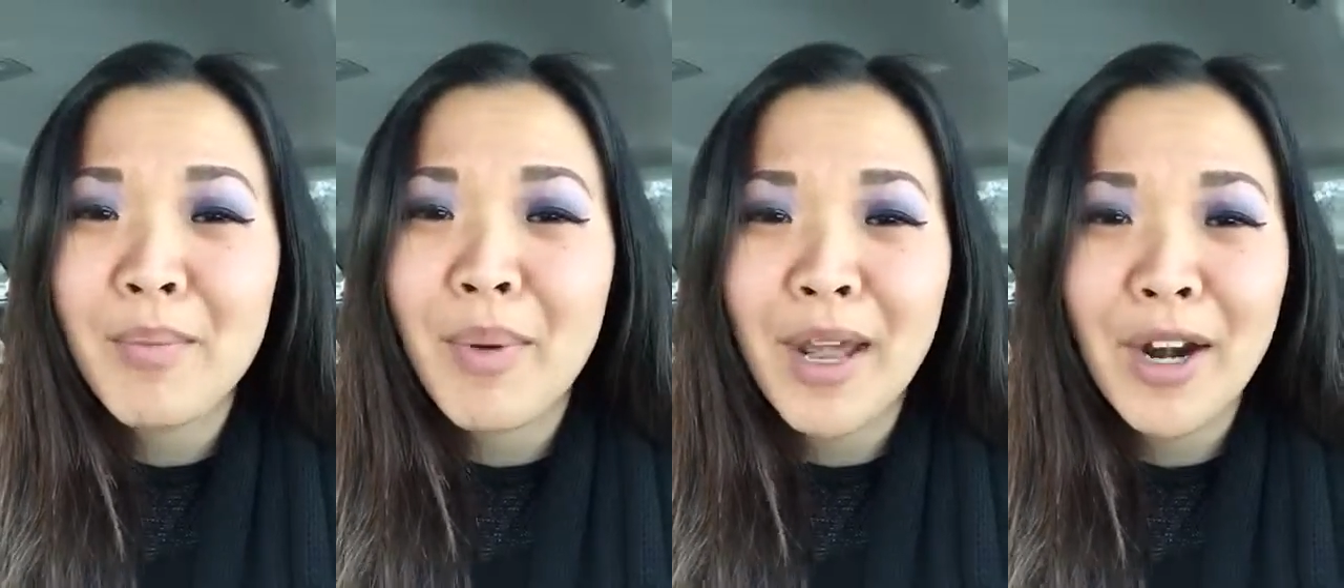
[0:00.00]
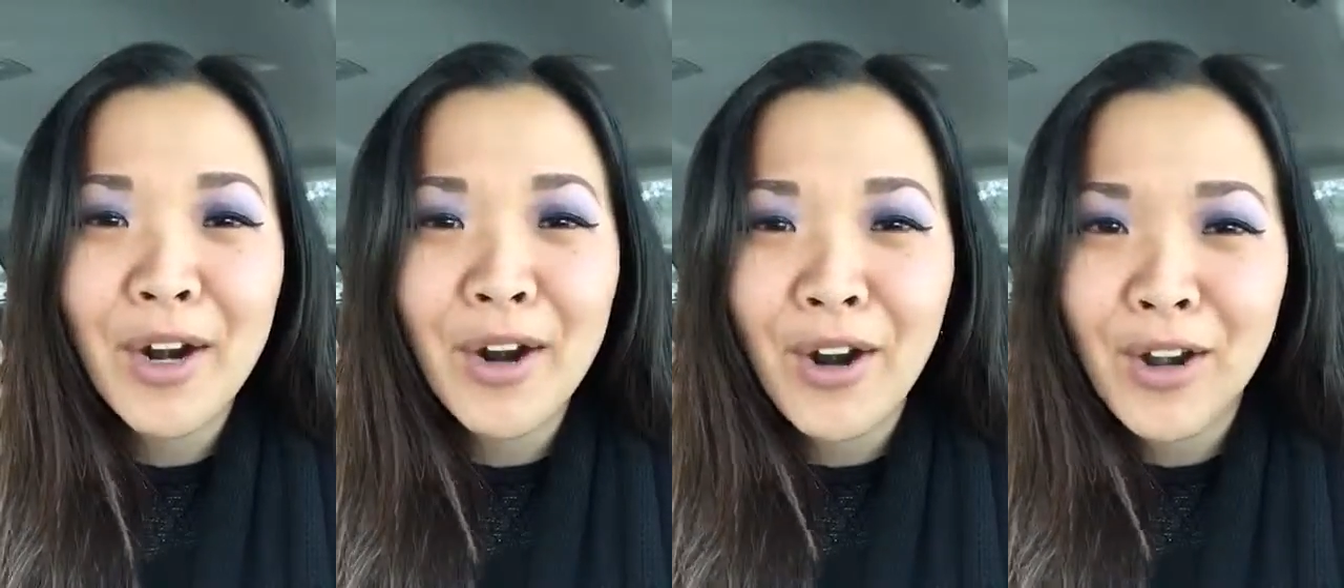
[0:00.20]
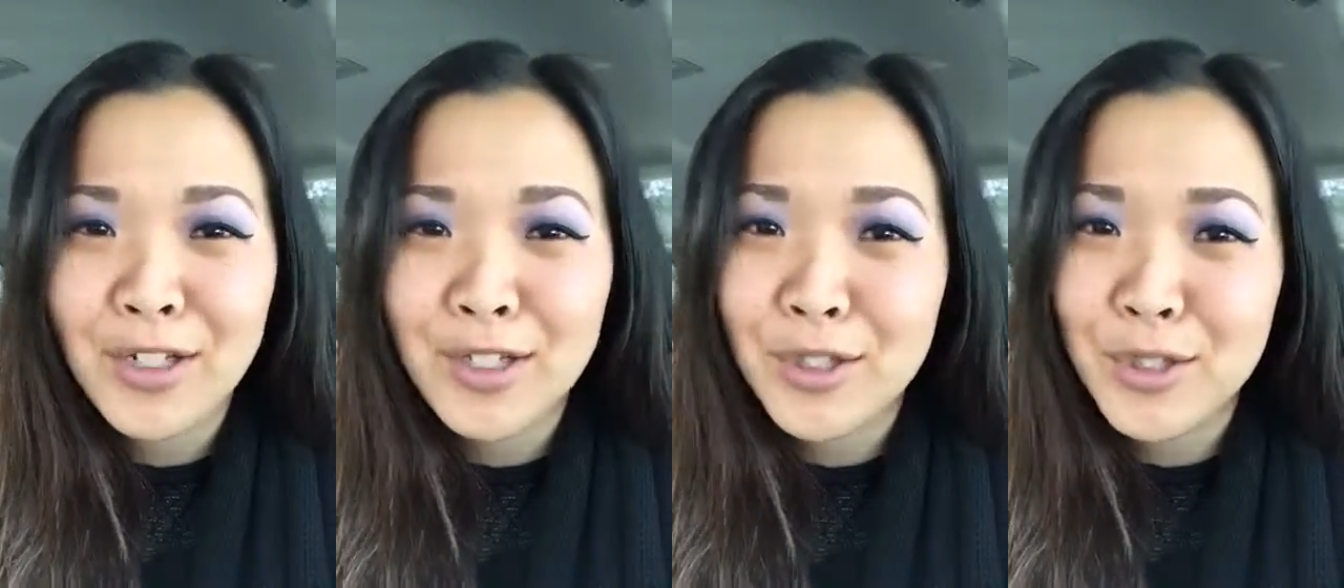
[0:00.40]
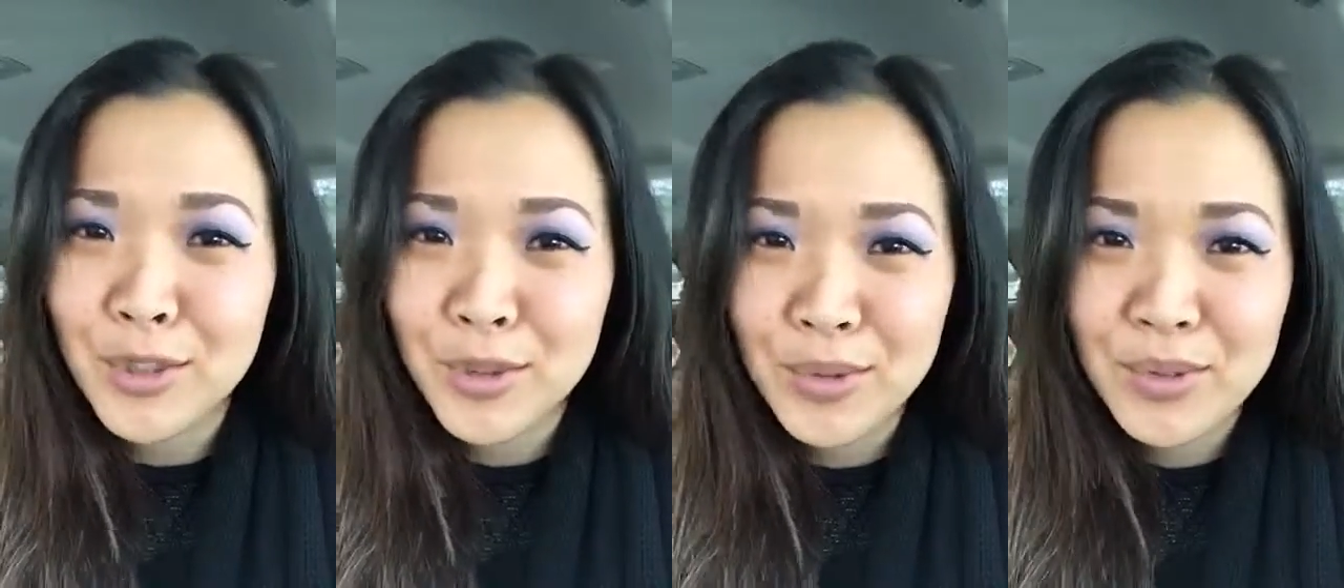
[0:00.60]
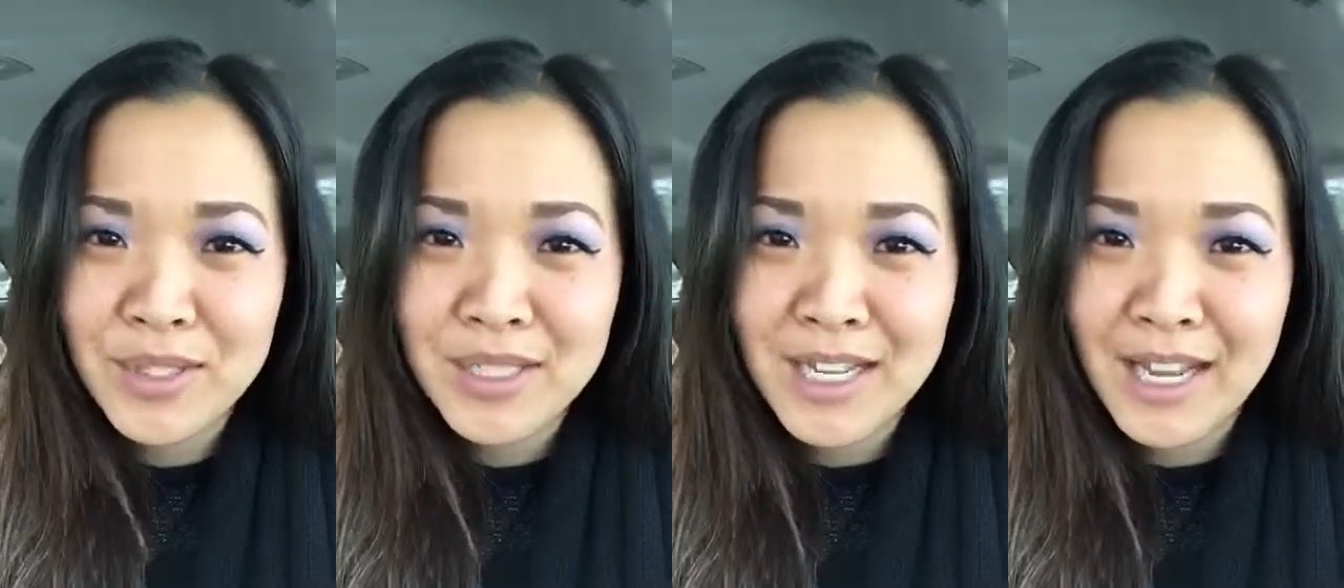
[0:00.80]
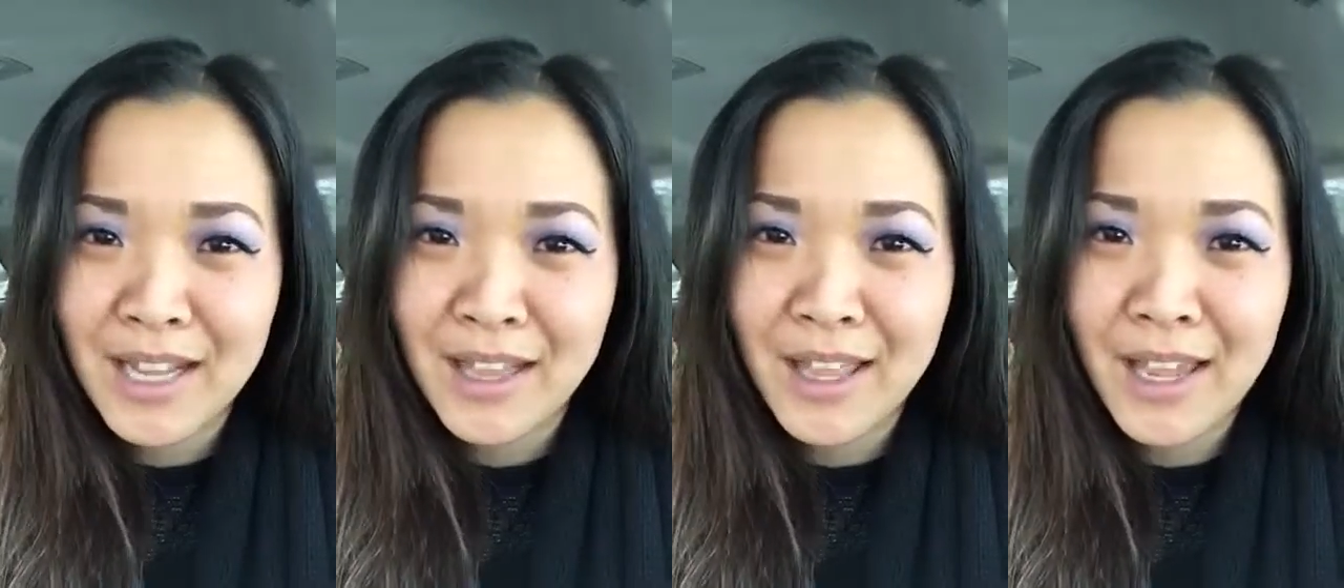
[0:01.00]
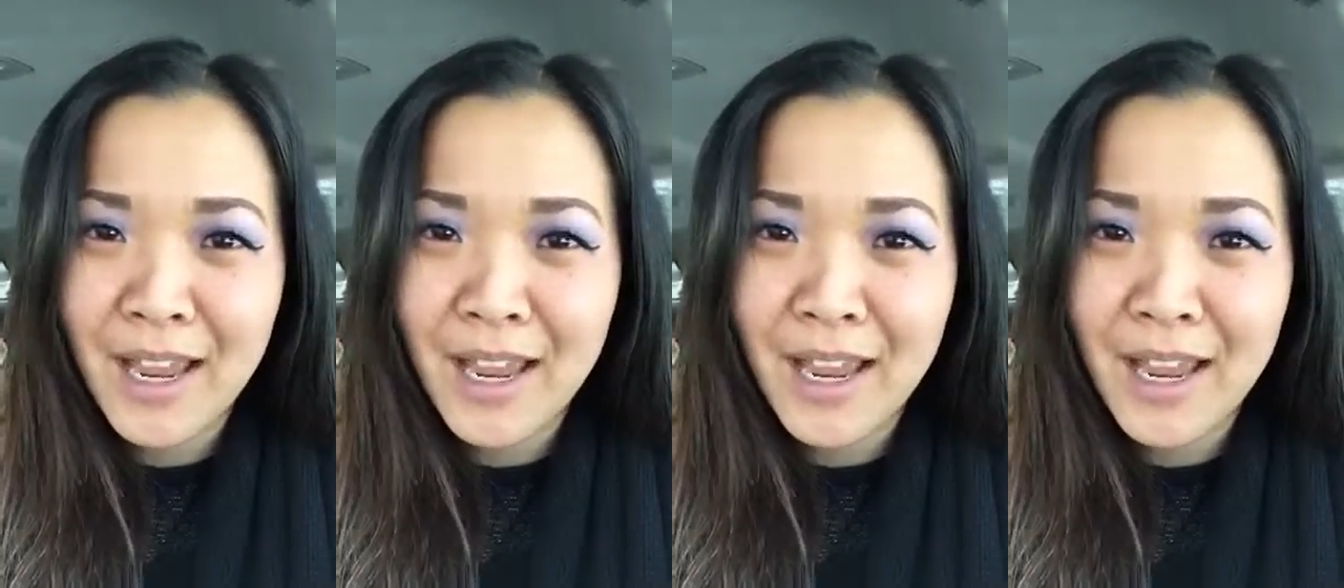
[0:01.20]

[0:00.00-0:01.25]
better on Tuesday,